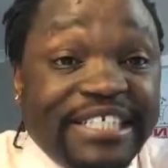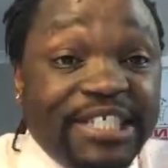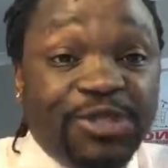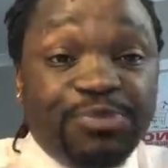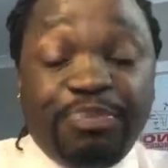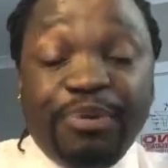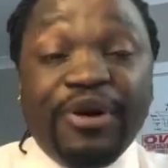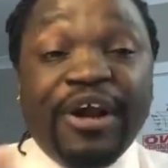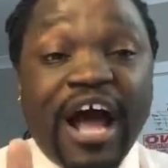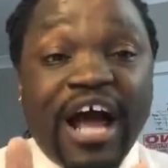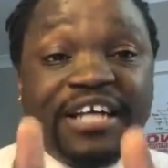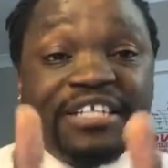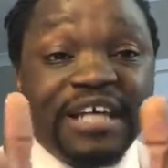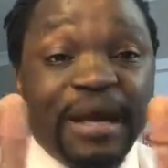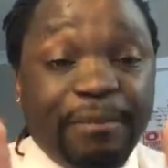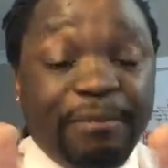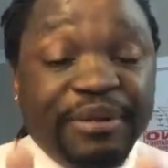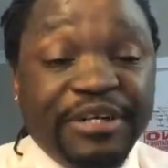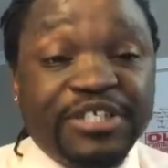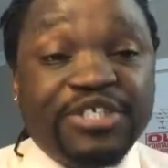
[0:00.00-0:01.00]
just put out
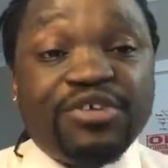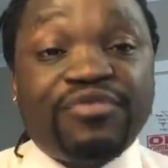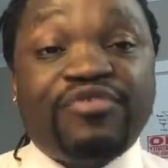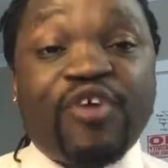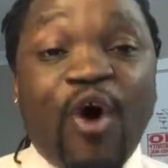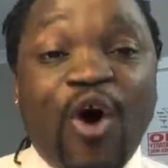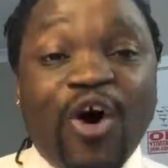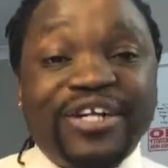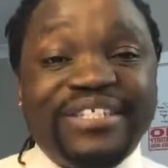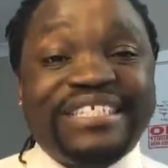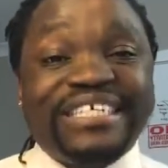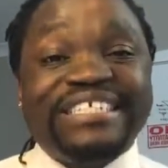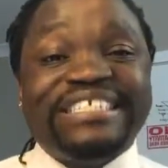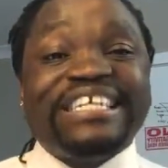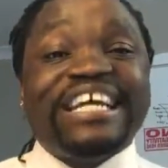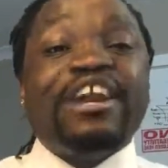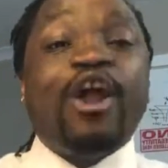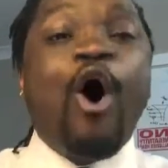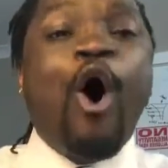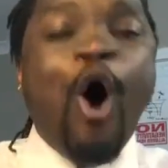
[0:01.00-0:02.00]
a piece of content
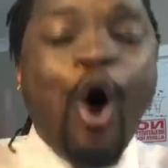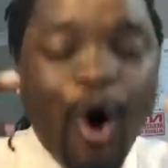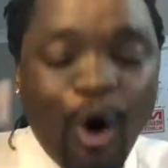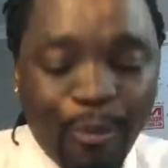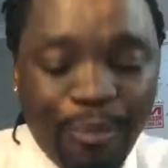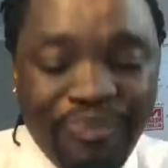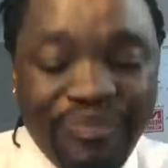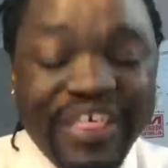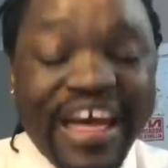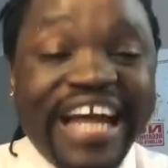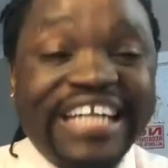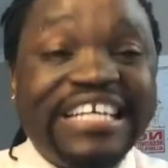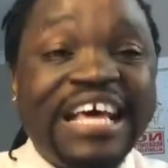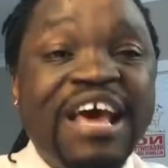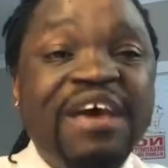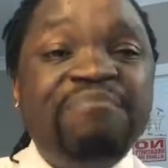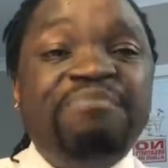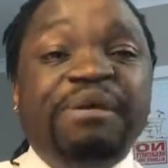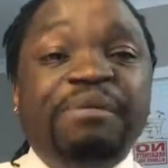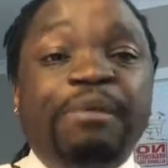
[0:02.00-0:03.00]
and hope that
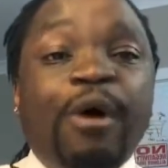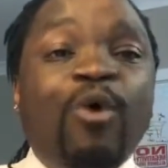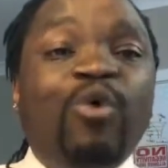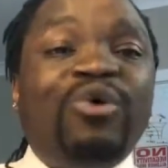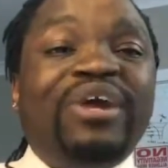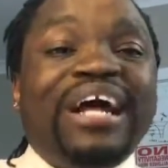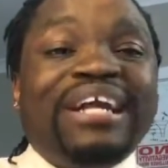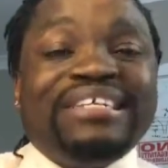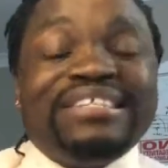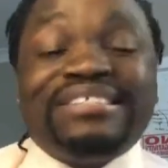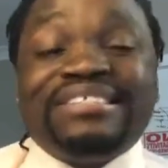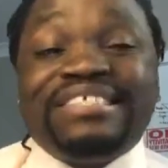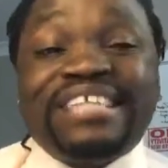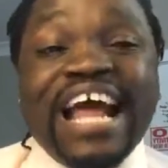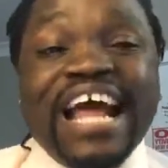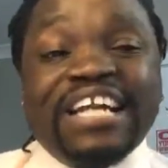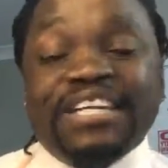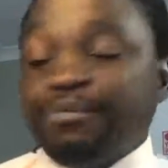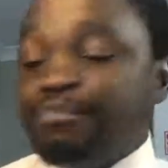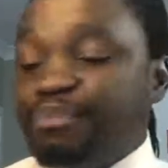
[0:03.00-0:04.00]
people would
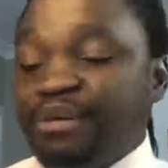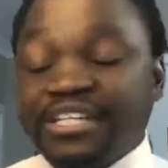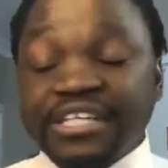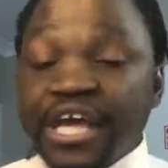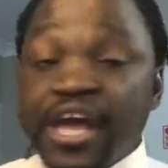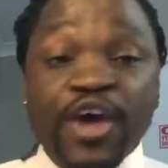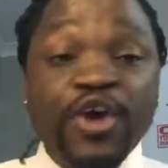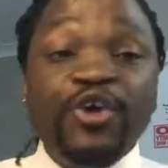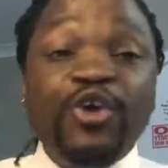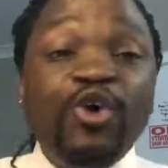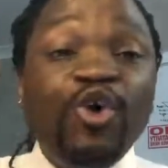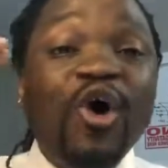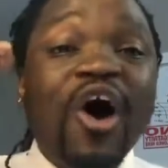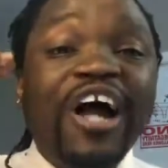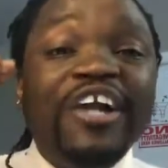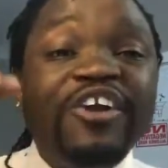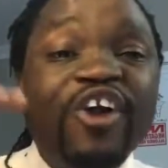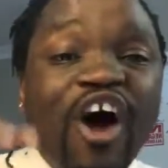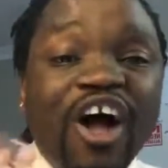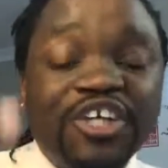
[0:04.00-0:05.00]
understand but you
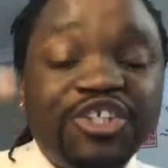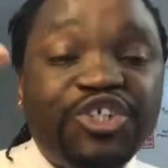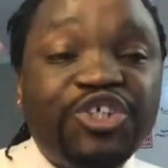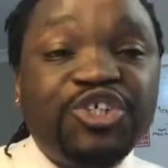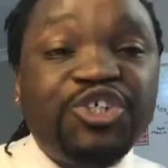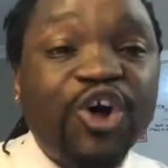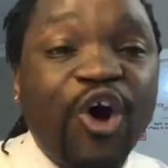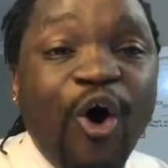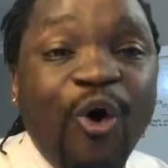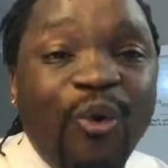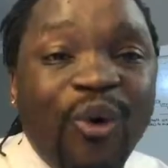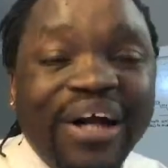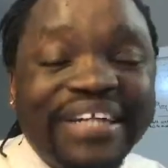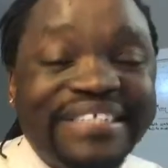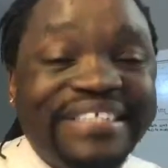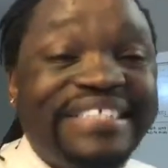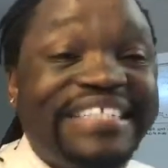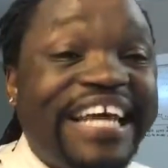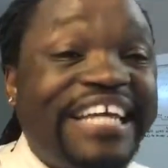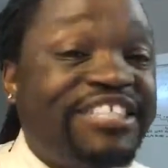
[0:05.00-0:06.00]
are not sure what
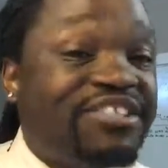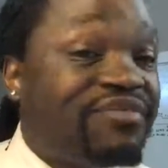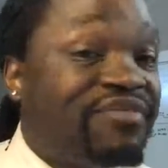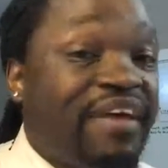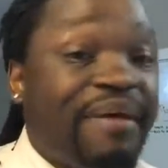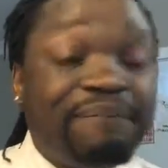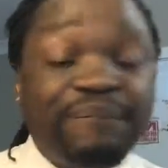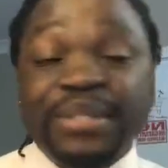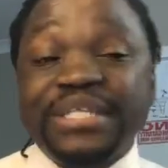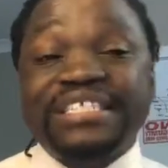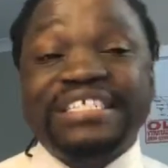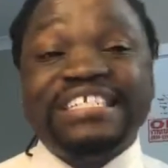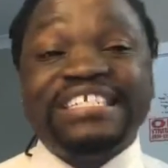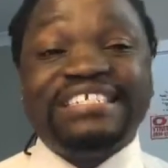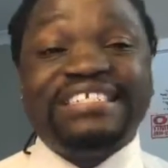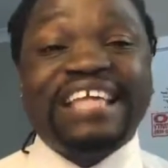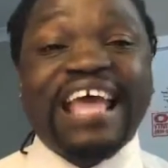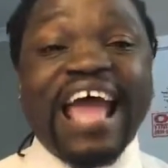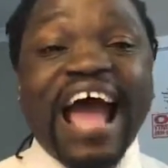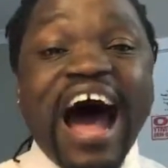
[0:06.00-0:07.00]
stage of their
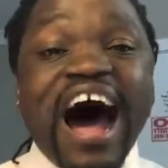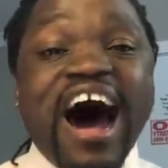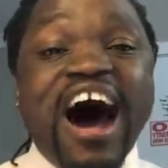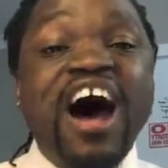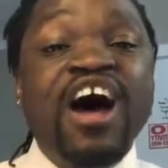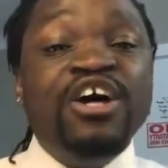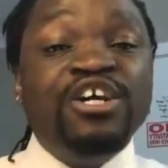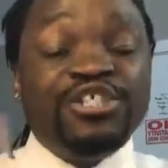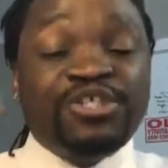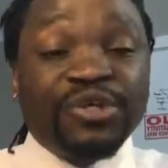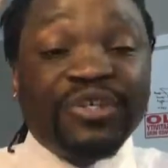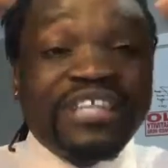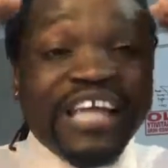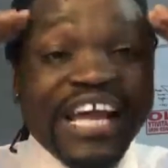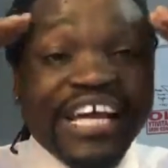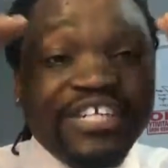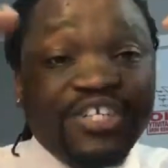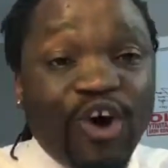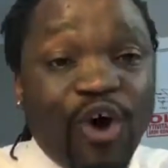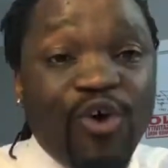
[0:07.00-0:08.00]
business they are so
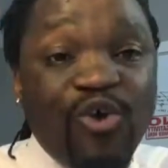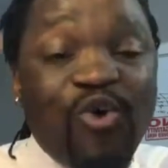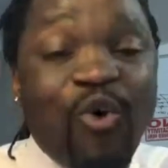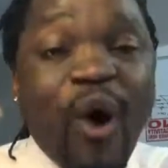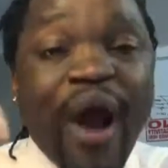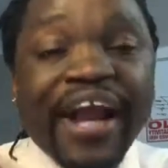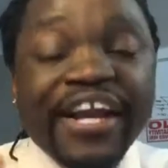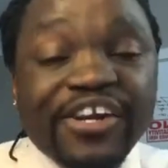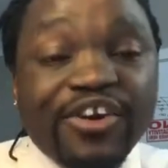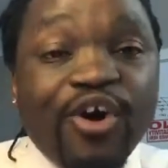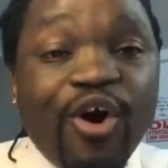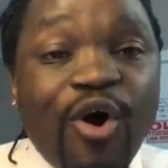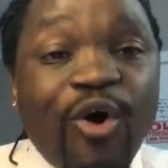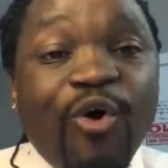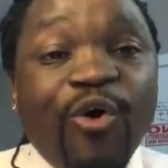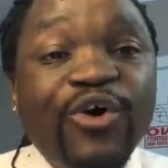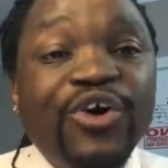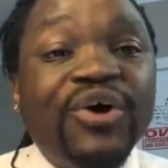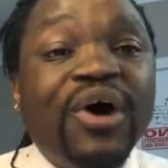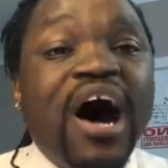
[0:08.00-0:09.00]
they don't quite know
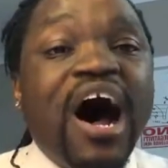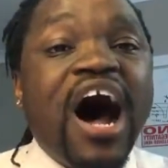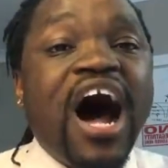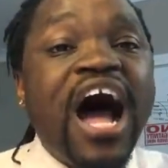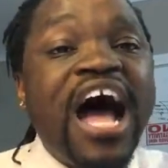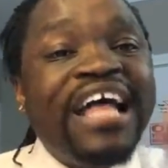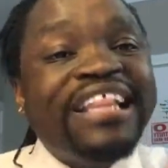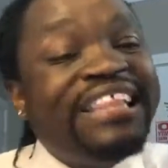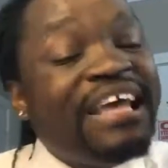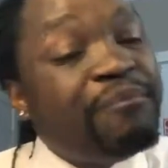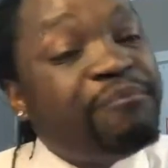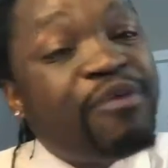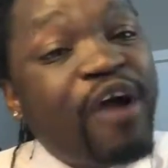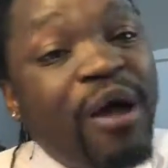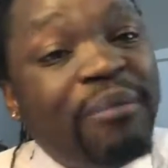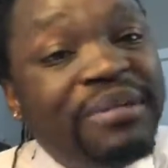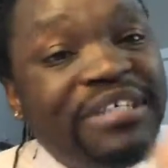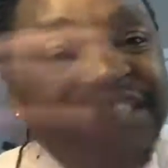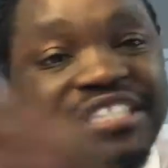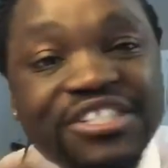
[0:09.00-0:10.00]
who you are they're
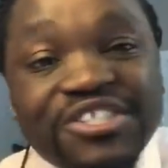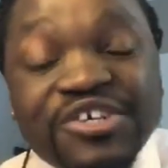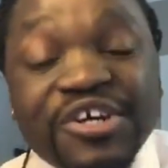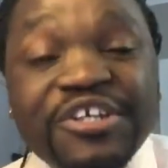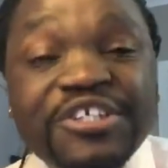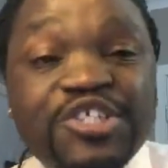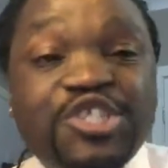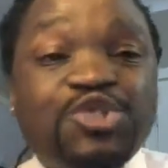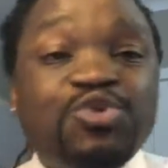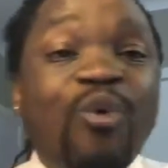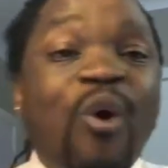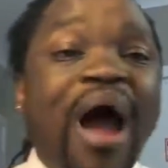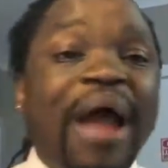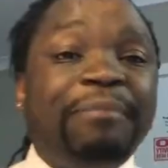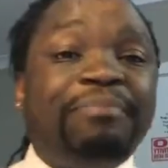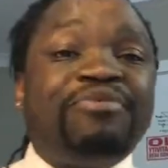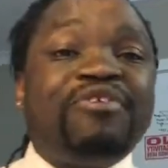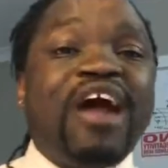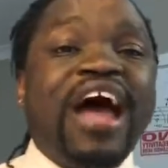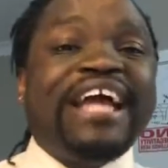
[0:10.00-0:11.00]
probably just gonna
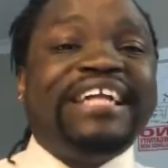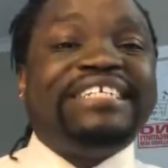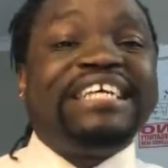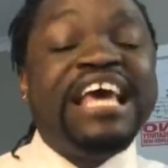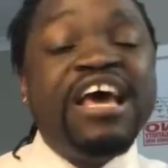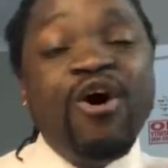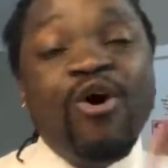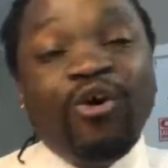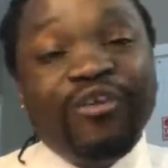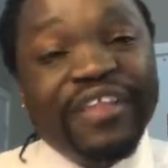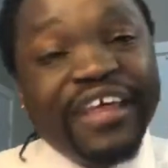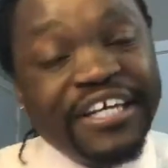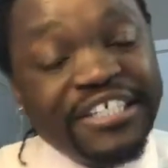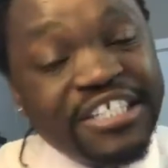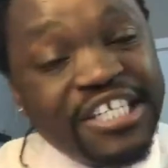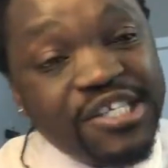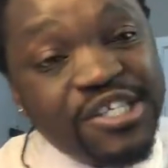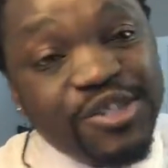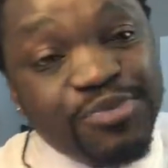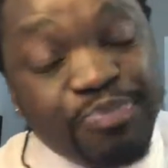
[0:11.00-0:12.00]
swipe right or they're
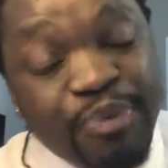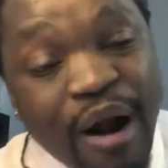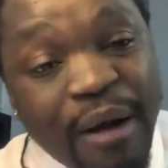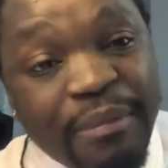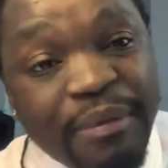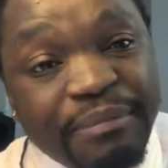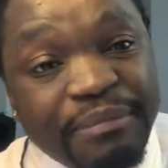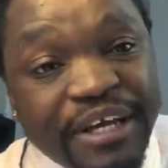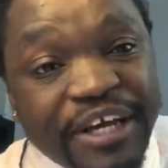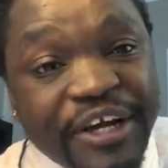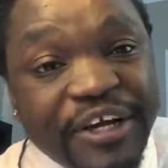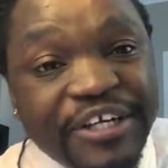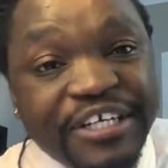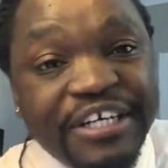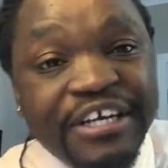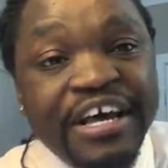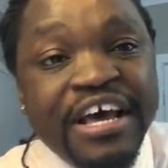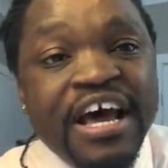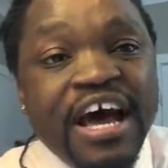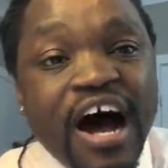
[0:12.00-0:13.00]
just probably
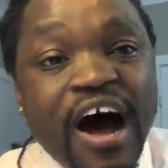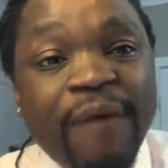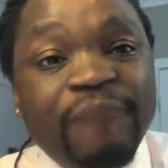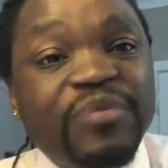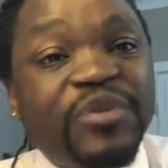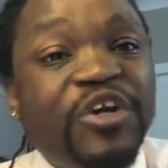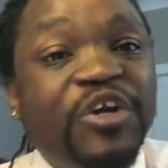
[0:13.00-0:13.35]
gonna um,